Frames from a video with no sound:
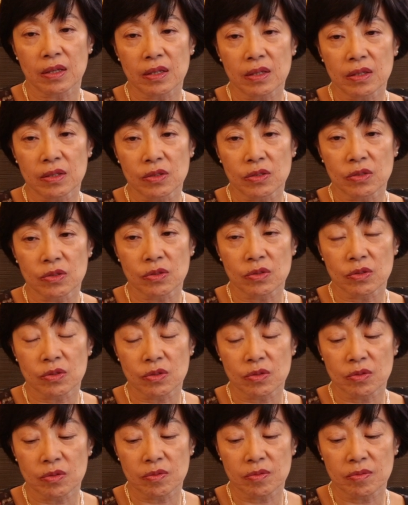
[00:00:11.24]
in
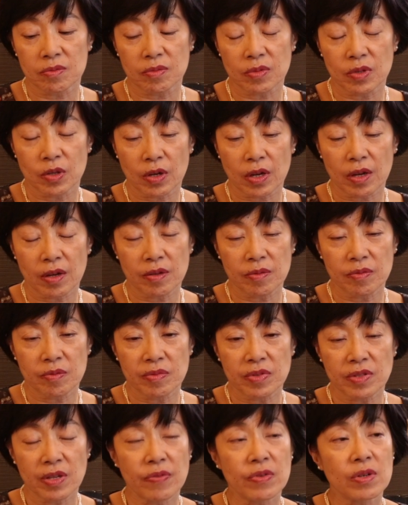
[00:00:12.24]

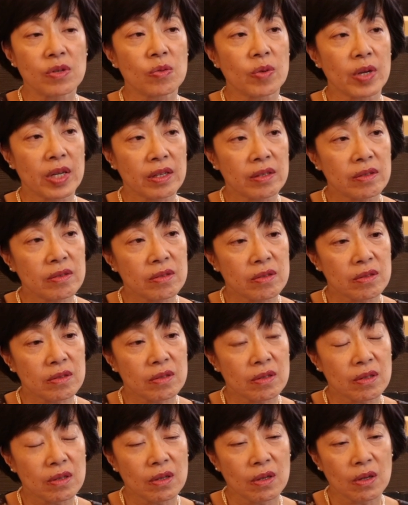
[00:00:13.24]
several ways.
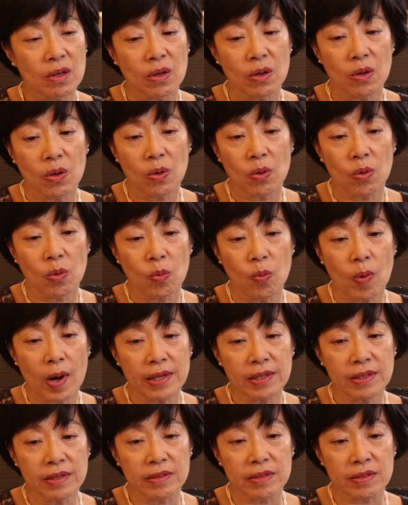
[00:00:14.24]

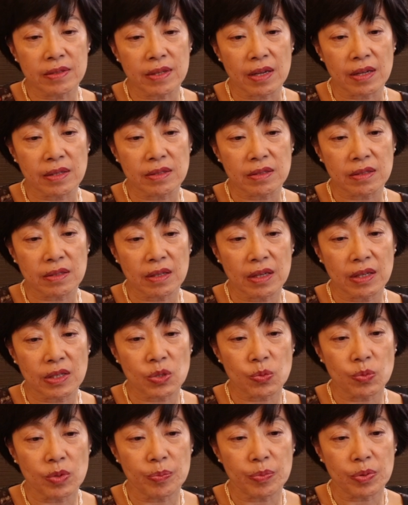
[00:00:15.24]
One is that
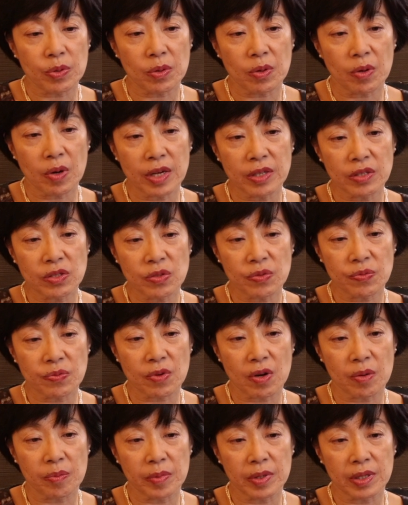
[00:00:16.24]
as we progress
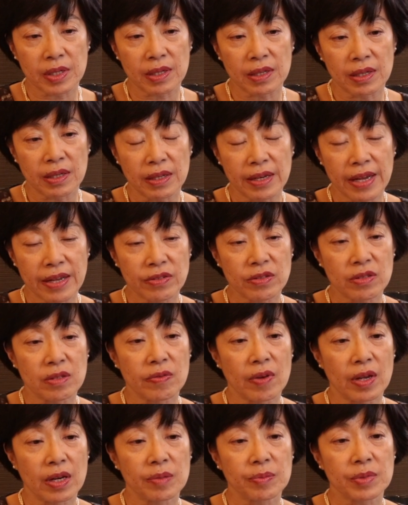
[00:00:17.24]
from a less
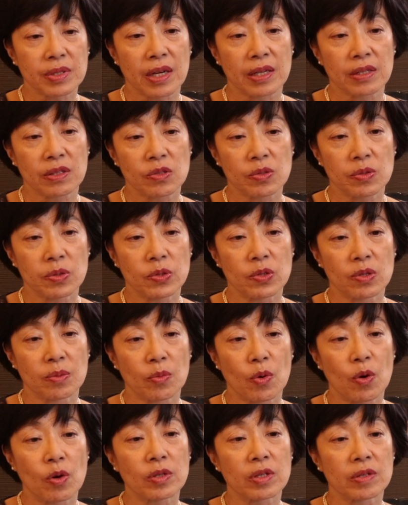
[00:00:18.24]
developed country to a
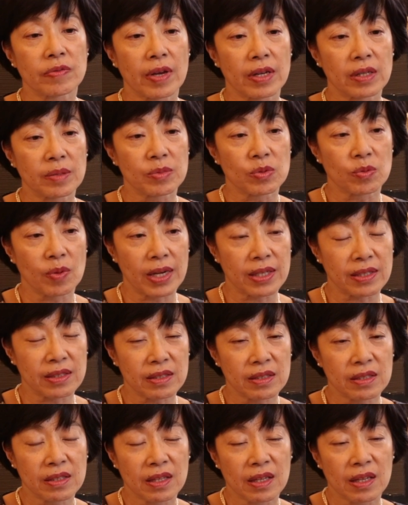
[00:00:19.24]
more developed
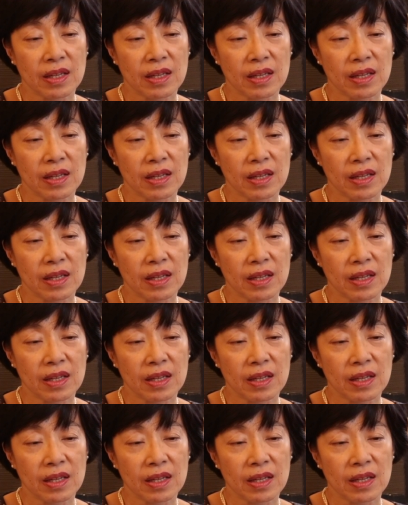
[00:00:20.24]
one,